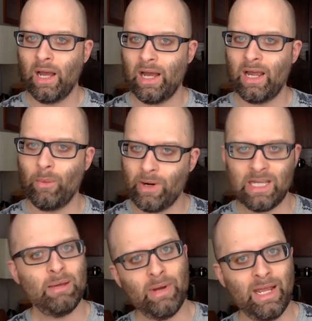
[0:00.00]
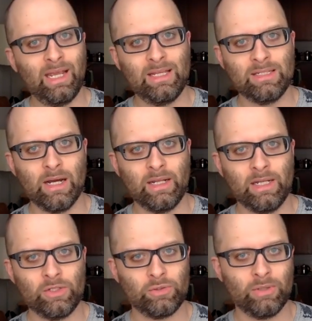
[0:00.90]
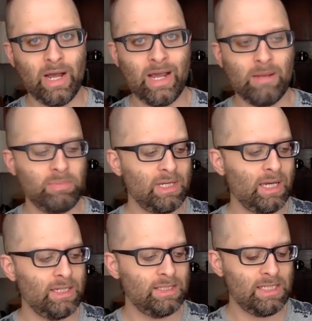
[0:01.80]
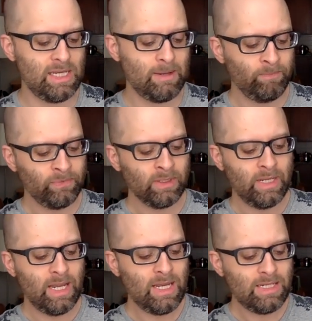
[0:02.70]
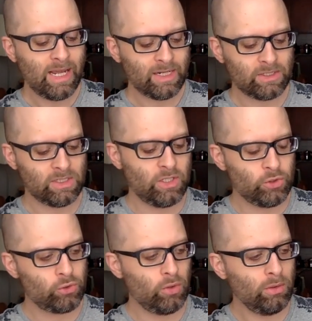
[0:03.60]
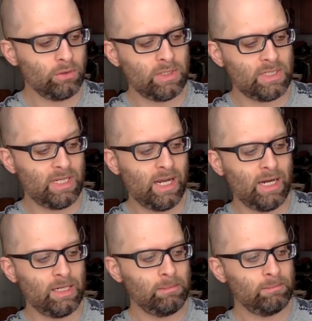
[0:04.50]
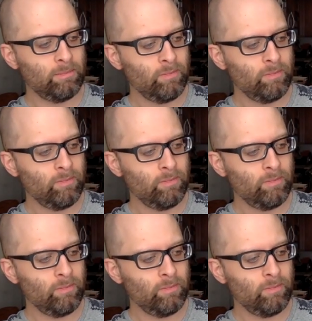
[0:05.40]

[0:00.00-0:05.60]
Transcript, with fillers: I want to get my hands on it and try it, because the Index controller design,